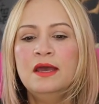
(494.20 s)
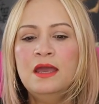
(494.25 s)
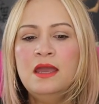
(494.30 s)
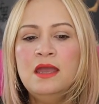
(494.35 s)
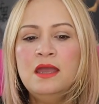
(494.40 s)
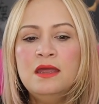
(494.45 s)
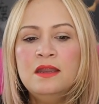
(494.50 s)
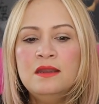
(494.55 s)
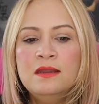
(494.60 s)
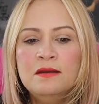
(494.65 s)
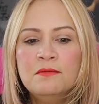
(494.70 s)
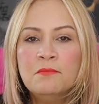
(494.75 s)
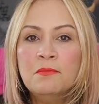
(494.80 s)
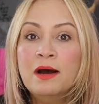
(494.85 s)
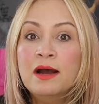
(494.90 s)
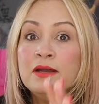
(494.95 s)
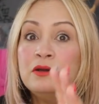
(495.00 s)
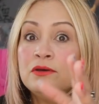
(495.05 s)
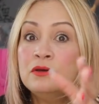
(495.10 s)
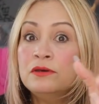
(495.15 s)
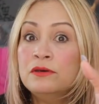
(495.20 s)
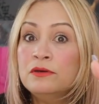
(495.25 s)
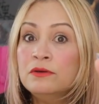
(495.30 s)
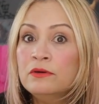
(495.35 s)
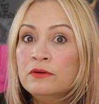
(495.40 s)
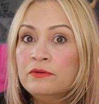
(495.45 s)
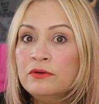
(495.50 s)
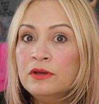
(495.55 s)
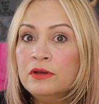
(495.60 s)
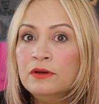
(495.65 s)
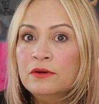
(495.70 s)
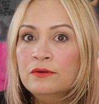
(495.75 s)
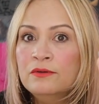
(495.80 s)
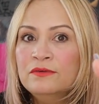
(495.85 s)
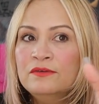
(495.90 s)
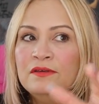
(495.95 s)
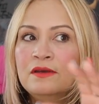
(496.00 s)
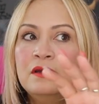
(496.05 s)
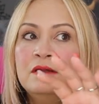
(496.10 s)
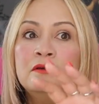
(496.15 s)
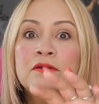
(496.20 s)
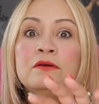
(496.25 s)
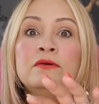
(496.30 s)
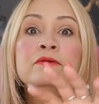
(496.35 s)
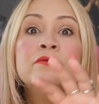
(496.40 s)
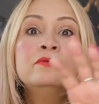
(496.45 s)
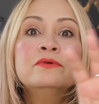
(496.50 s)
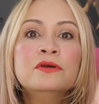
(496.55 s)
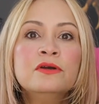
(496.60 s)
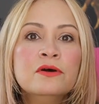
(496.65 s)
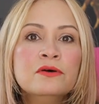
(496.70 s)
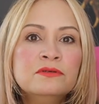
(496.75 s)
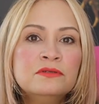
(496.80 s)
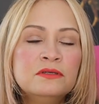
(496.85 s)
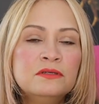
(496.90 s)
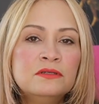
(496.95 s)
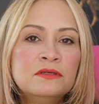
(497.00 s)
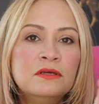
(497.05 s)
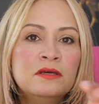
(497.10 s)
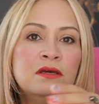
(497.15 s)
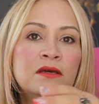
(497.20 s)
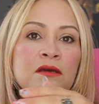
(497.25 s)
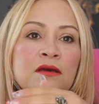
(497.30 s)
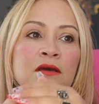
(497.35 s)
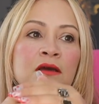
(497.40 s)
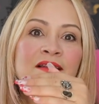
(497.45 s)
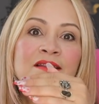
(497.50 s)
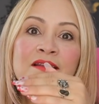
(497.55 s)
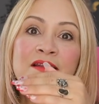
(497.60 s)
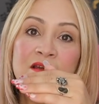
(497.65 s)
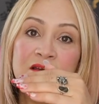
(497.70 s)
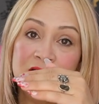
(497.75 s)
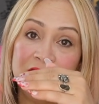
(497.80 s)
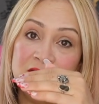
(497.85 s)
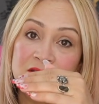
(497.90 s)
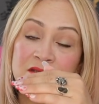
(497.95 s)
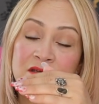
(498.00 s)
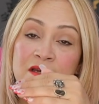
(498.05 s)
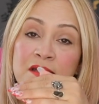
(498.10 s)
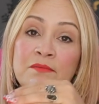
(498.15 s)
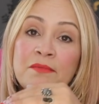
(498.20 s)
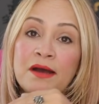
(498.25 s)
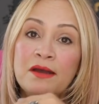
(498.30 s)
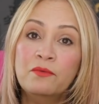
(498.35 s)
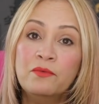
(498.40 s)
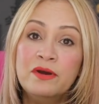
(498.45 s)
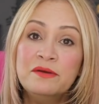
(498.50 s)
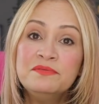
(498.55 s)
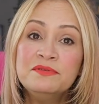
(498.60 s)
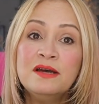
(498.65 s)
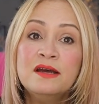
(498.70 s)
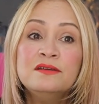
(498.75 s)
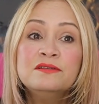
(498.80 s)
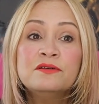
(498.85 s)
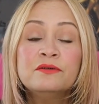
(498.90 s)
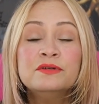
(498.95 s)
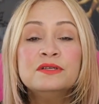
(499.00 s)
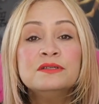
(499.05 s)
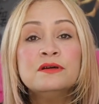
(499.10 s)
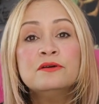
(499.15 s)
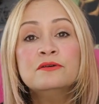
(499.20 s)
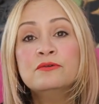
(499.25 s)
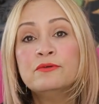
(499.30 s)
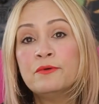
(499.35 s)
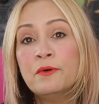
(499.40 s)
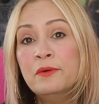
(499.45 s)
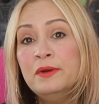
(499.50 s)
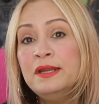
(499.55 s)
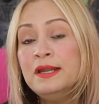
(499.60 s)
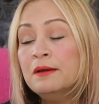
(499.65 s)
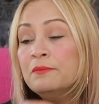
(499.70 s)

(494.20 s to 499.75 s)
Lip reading: In my curios and curiosity list in my website is going to start growing.